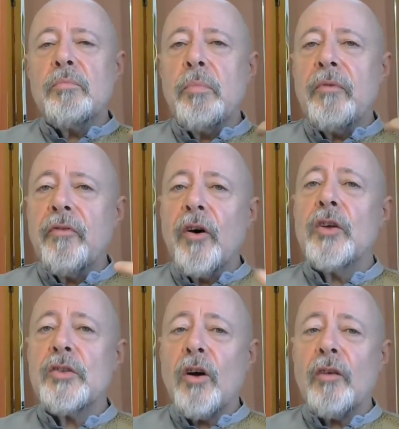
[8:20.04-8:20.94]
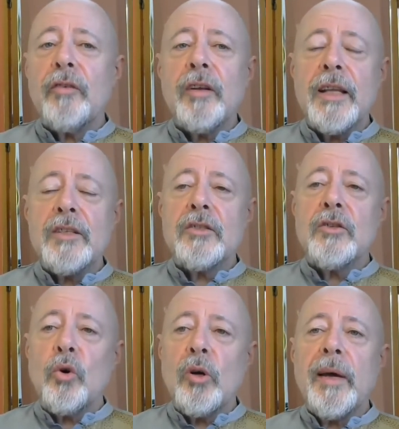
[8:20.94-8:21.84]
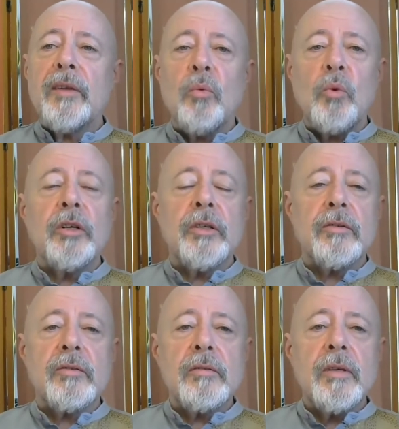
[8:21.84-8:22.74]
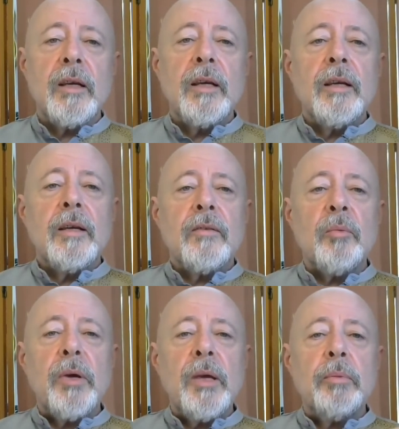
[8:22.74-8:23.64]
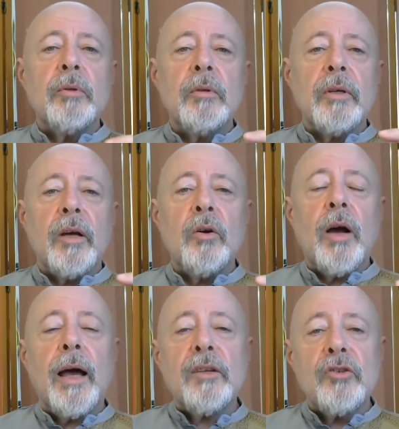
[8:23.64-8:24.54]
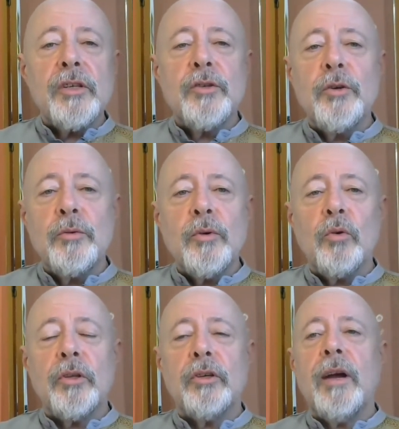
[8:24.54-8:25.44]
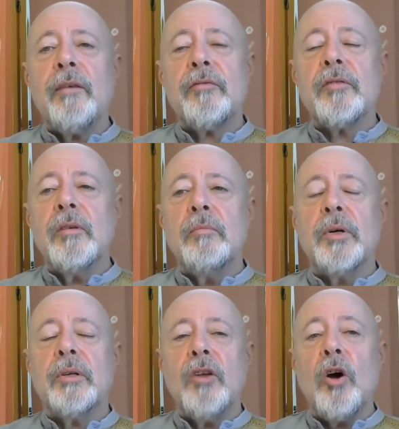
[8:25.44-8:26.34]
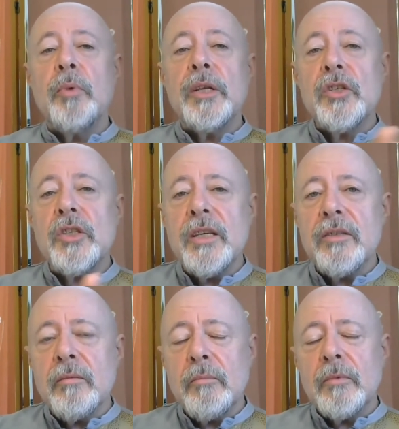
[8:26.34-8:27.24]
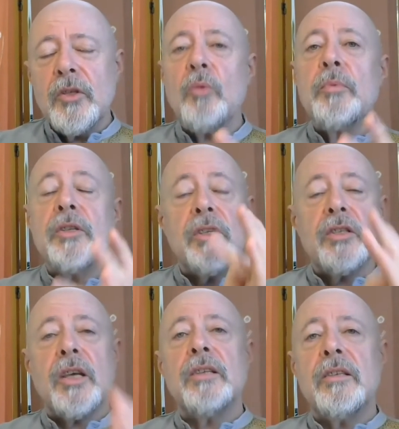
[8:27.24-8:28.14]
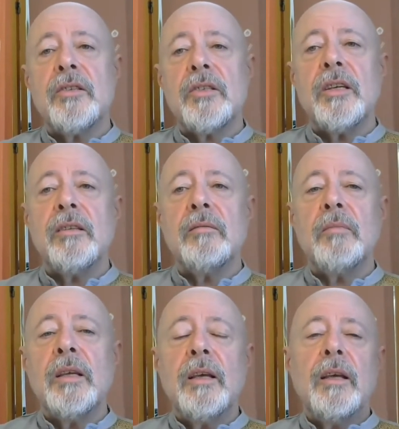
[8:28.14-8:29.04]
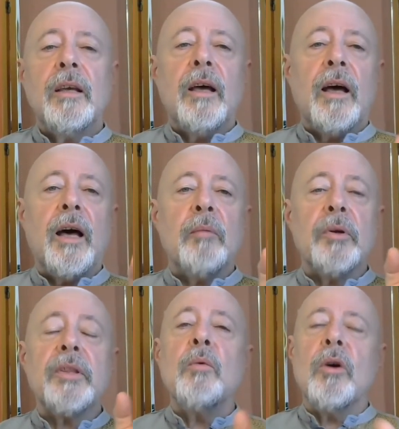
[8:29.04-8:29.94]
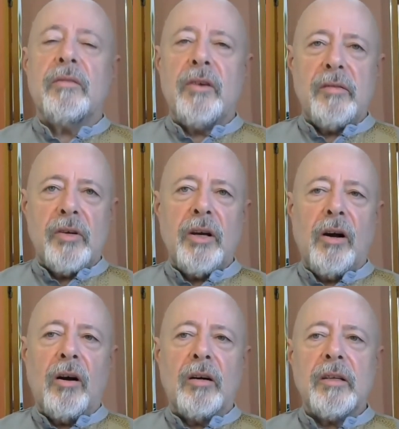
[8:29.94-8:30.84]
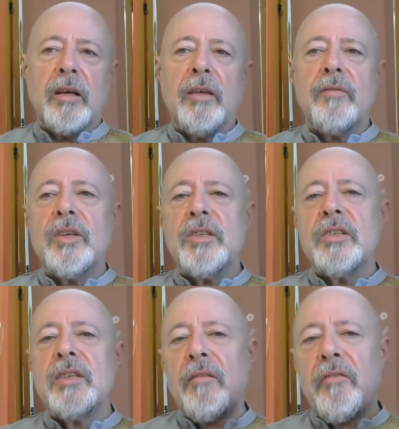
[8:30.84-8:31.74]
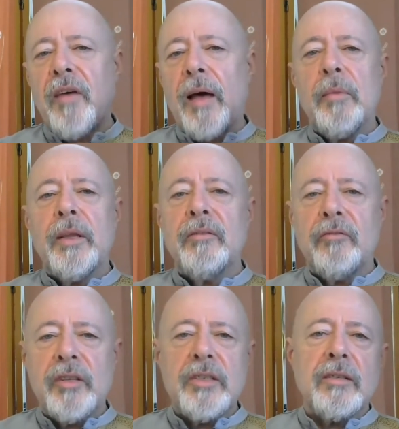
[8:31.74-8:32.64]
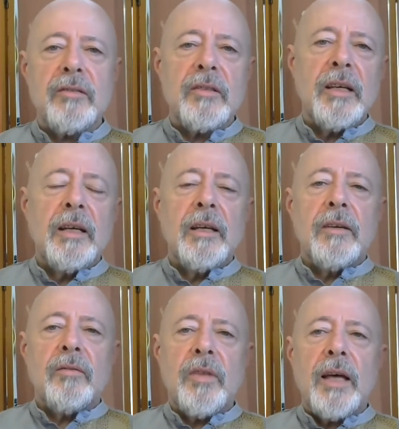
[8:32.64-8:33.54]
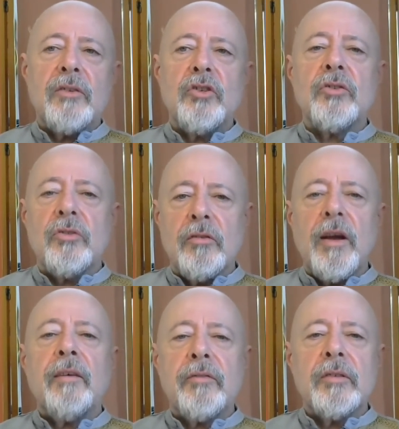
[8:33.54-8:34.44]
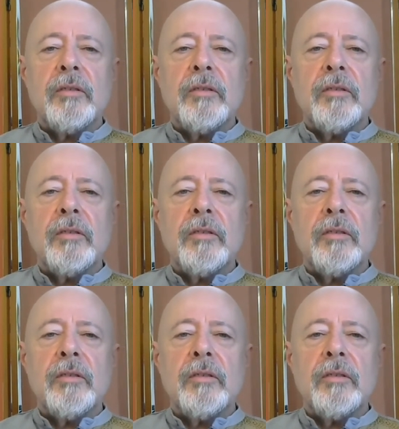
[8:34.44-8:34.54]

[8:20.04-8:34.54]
First off, let's talk about the workers, the people who actually do all the graft, but nobody sees them, nobody's intended to see them, but they work very, very hard. And this is that family of fittings that just graft.